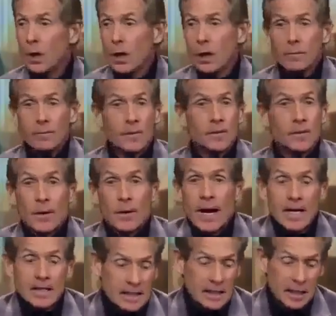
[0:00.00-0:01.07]
Well, they're
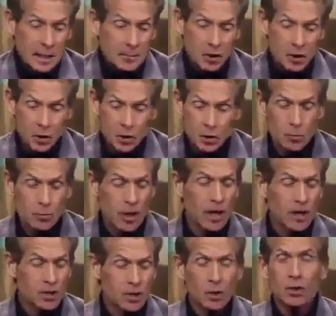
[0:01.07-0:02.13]
asking him to do too
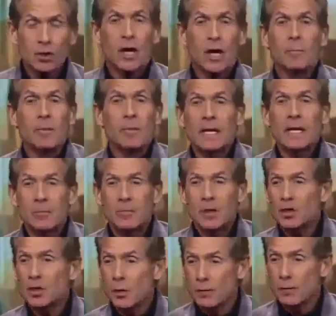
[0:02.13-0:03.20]
much. They're trying to make
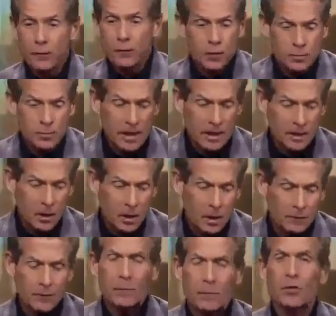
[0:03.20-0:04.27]
him into a first ballot
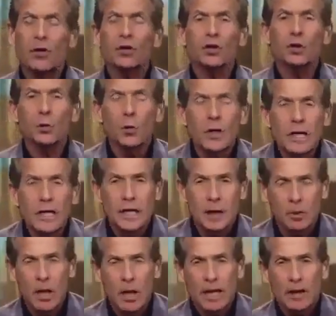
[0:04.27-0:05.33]
Hall of Famer. They're treating
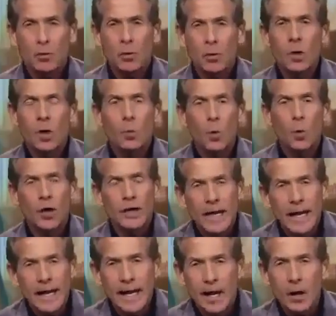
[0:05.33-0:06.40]
him like
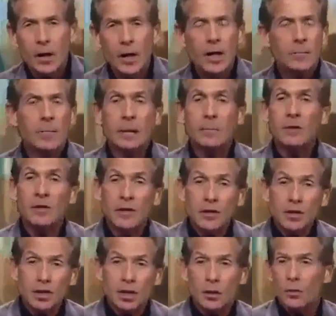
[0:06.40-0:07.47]
one now. Maybe
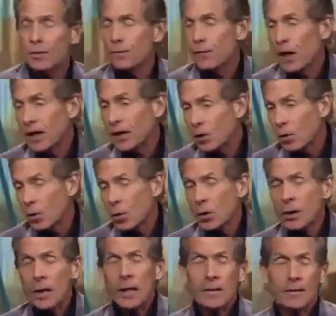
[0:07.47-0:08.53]
this year with Frank
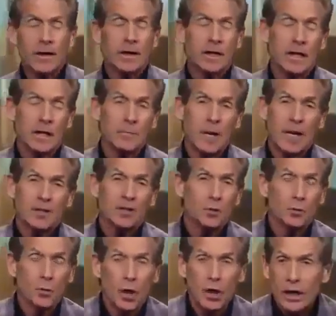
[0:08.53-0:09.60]
Gore, they can get back
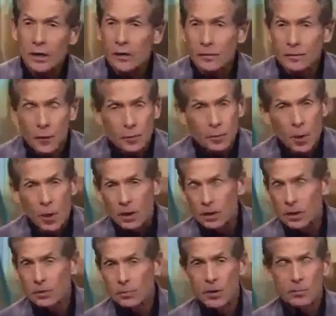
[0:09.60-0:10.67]
to running the
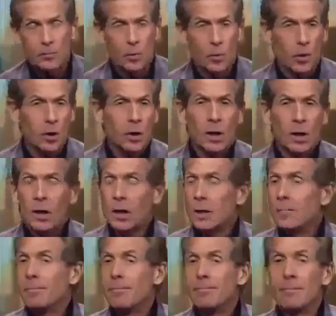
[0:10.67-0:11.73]
football a little bit more.
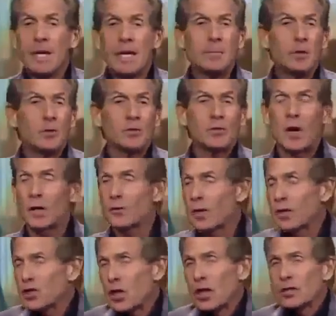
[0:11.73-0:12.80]
Maybe with
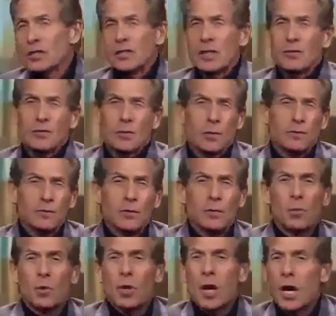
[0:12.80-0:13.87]
Andre Johnson, they throw a
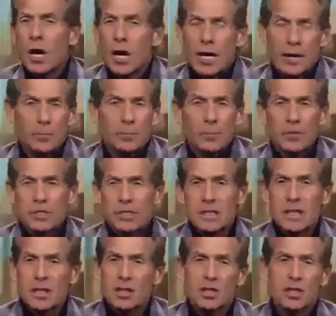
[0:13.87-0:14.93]
few more higher
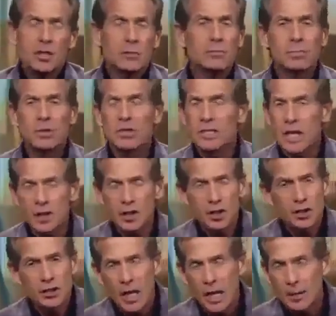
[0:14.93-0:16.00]
percentage
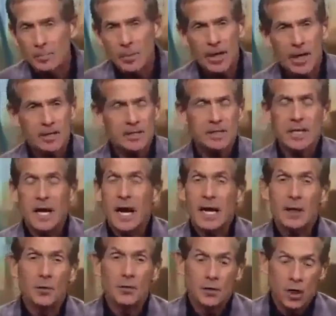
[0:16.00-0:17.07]
possession type passes.
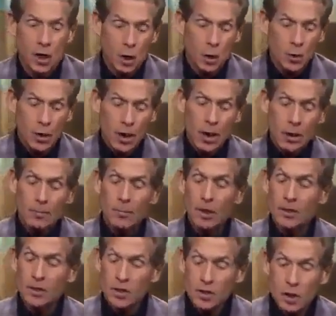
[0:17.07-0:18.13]
I don't know.
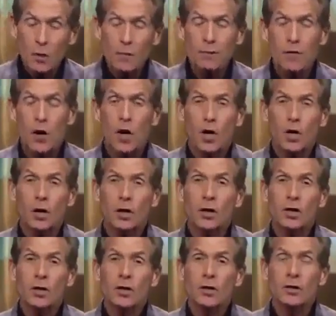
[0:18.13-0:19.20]
But so far,
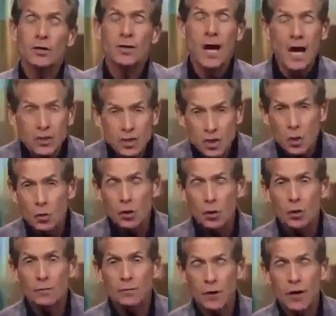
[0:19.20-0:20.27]
not so
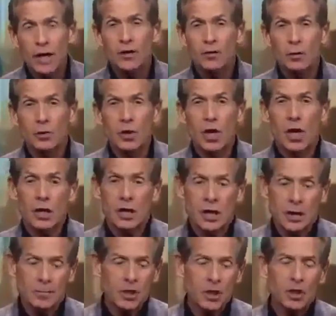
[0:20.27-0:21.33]
good for Andrew
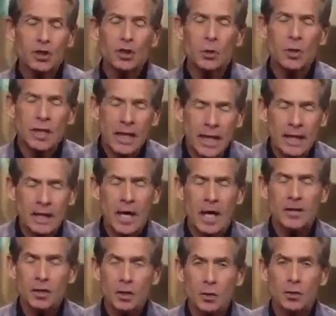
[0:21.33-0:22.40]
Luck because you
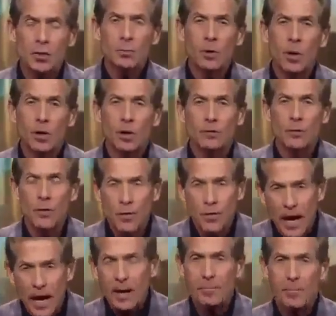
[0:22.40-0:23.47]
cannot turn the ball over
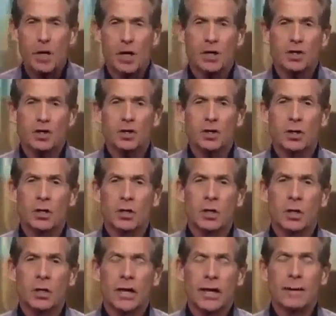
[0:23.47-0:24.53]
that much
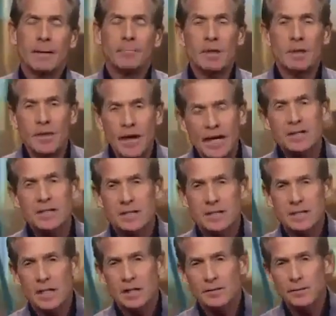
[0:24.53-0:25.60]
and be that
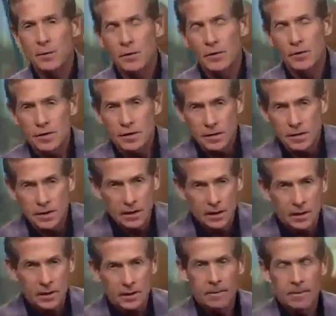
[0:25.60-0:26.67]
successful in this
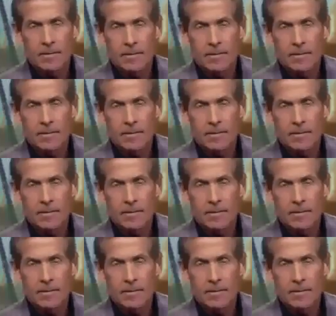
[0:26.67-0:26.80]
league.